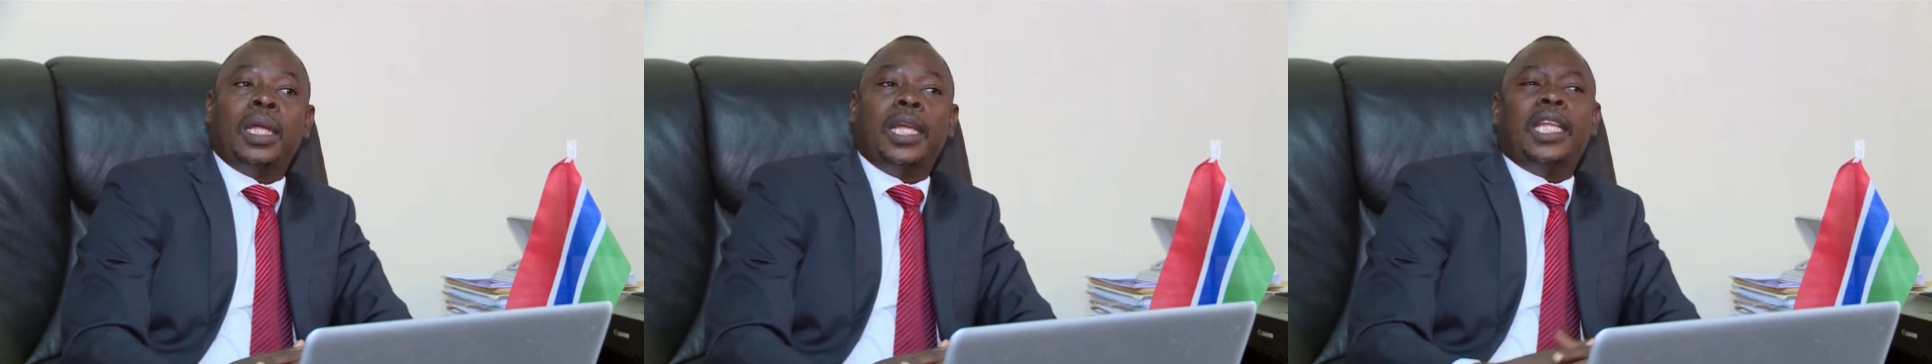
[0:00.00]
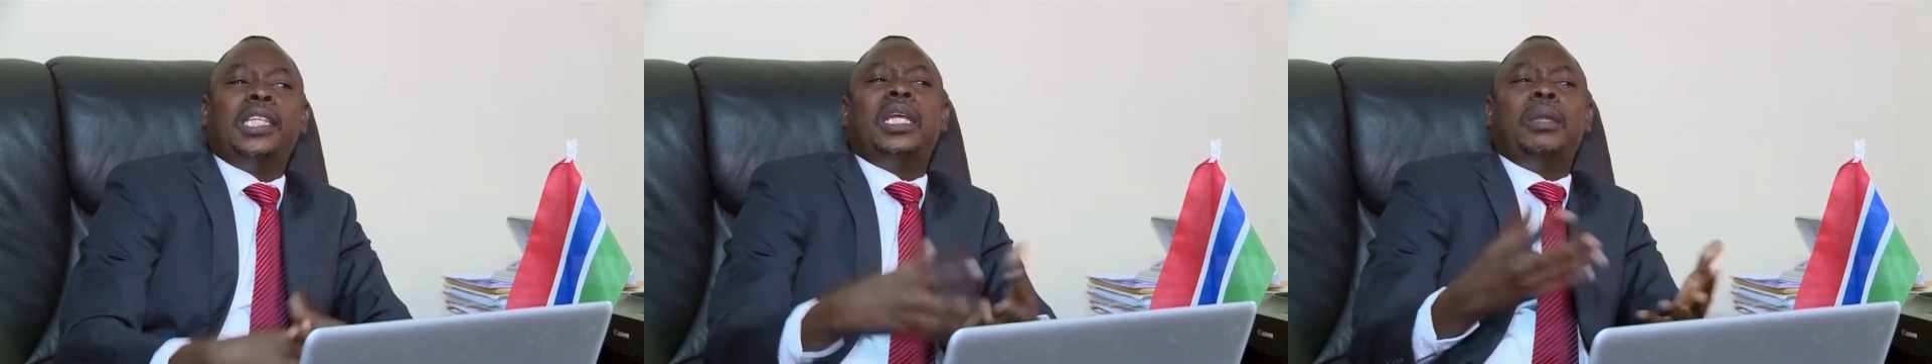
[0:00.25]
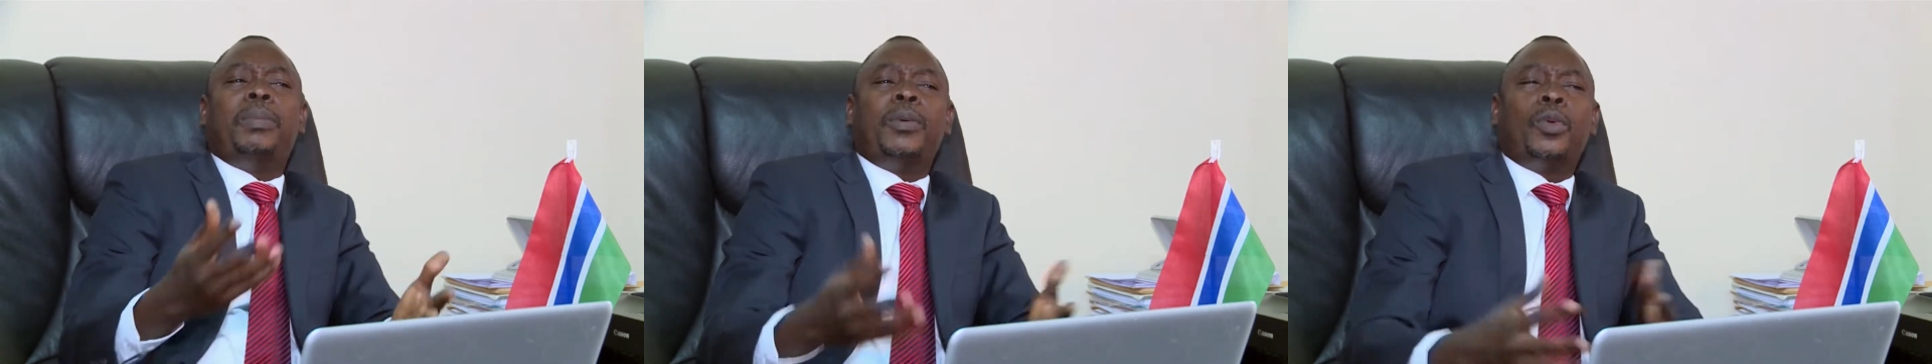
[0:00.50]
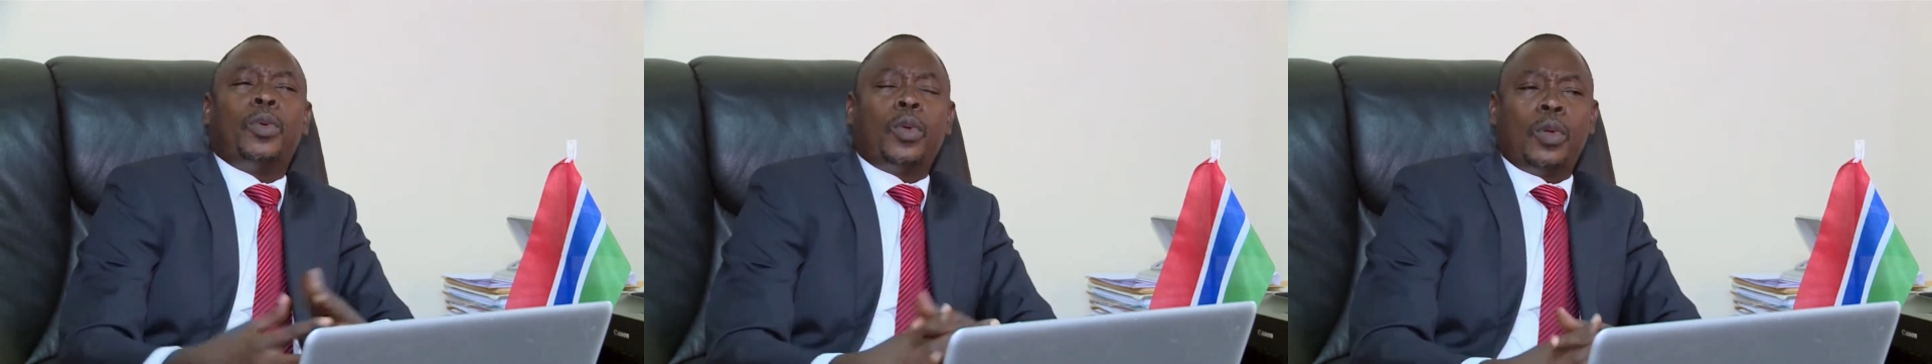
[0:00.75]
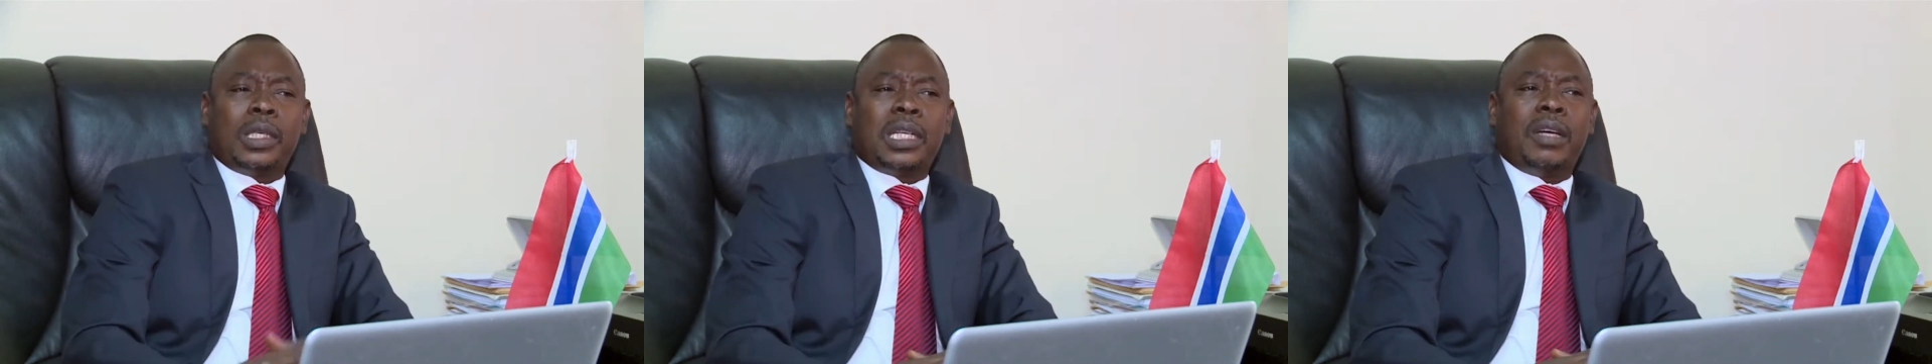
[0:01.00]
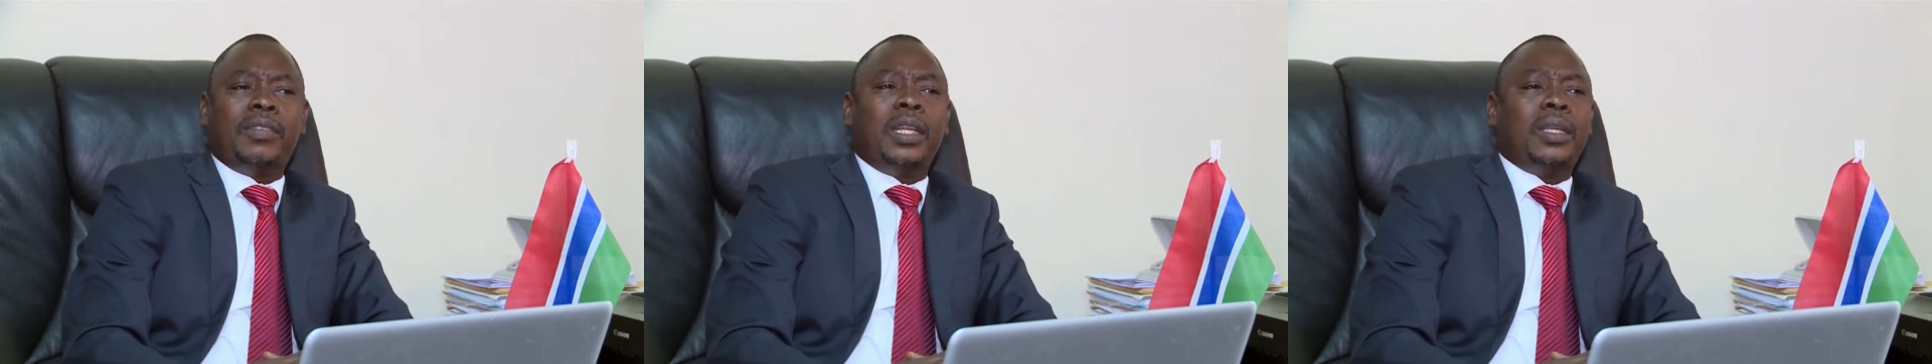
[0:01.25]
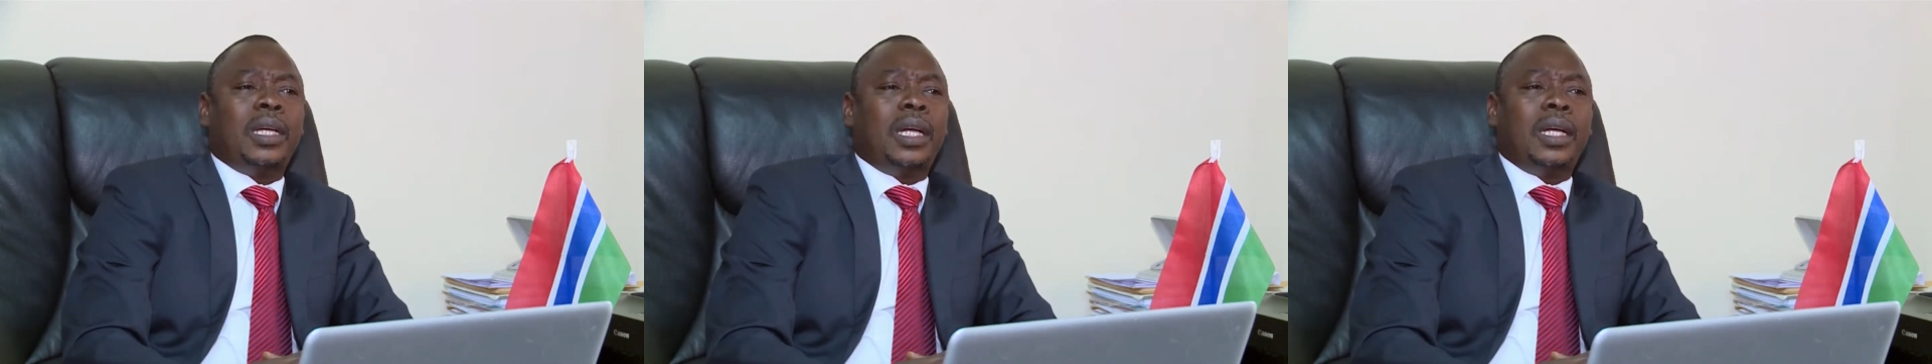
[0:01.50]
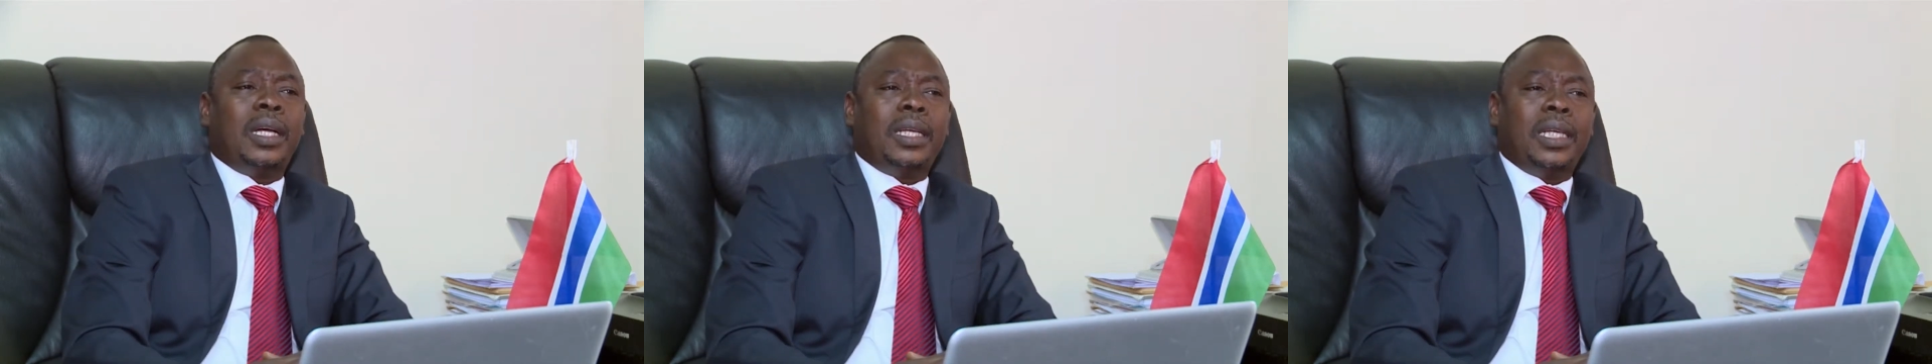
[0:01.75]
Initially, people would always have
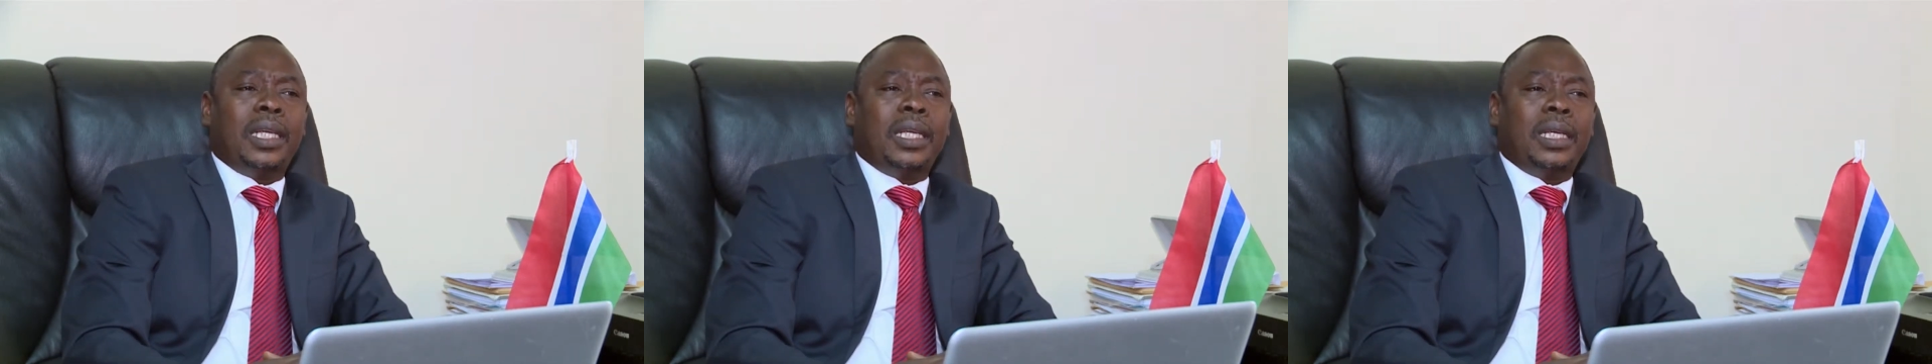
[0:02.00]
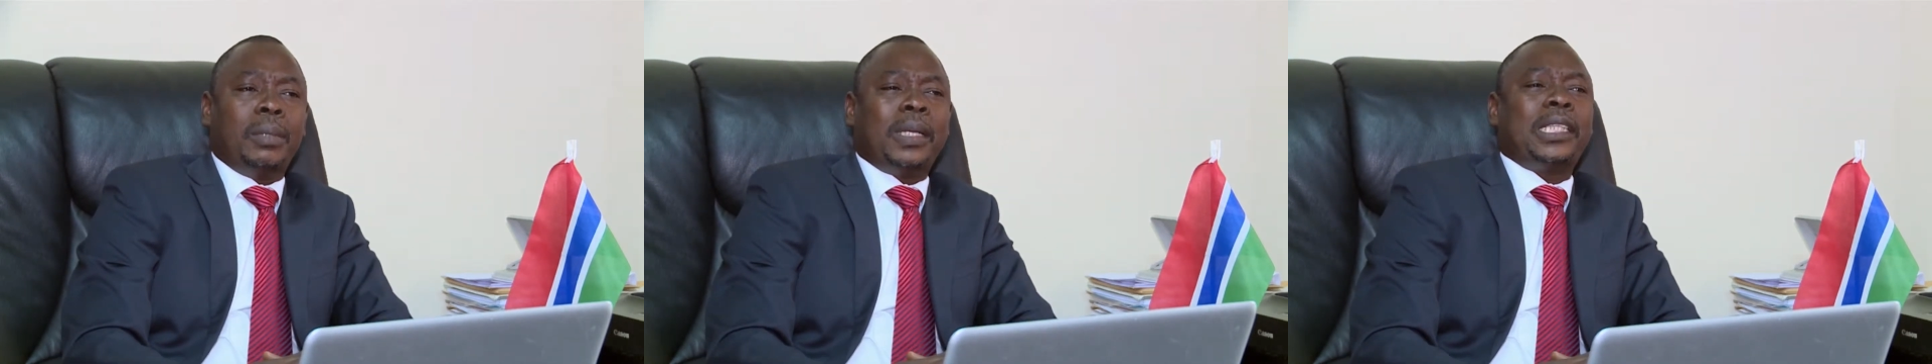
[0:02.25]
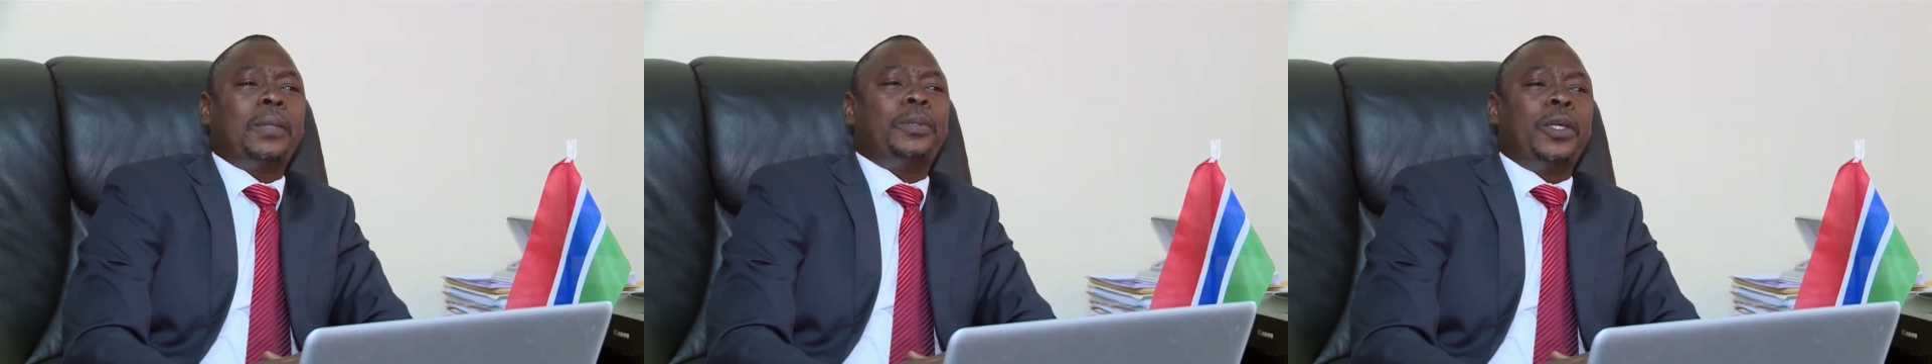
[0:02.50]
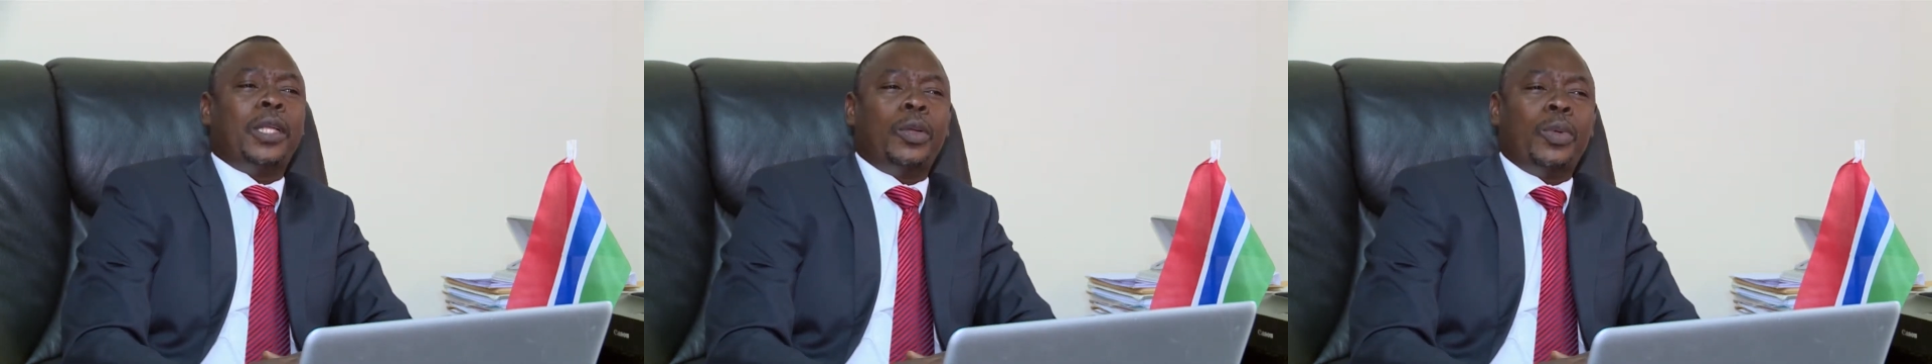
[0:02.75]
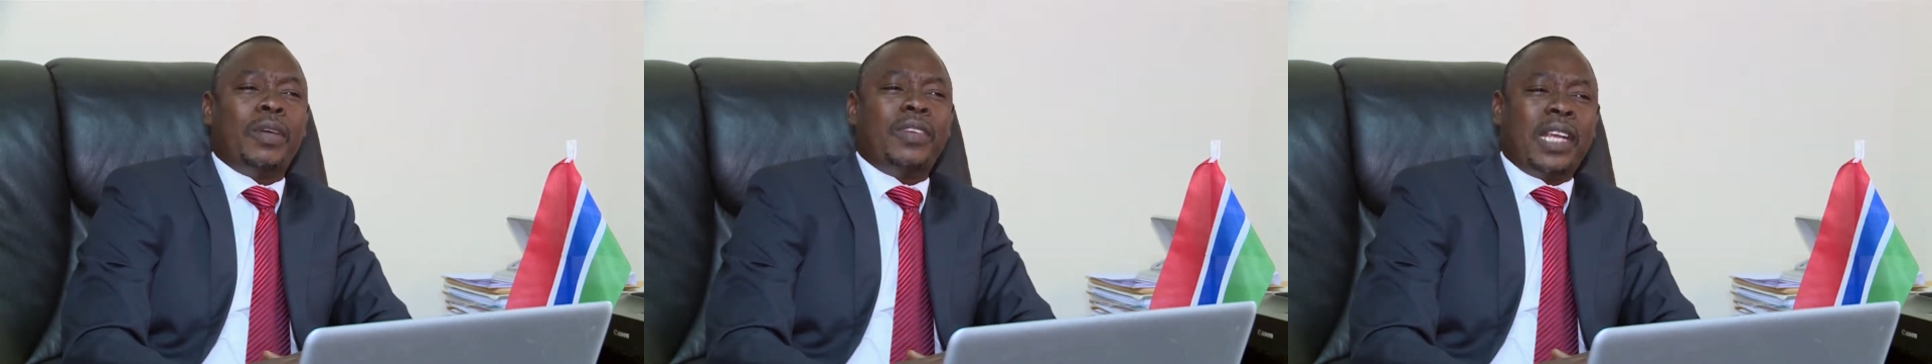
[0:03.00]
the perception that we are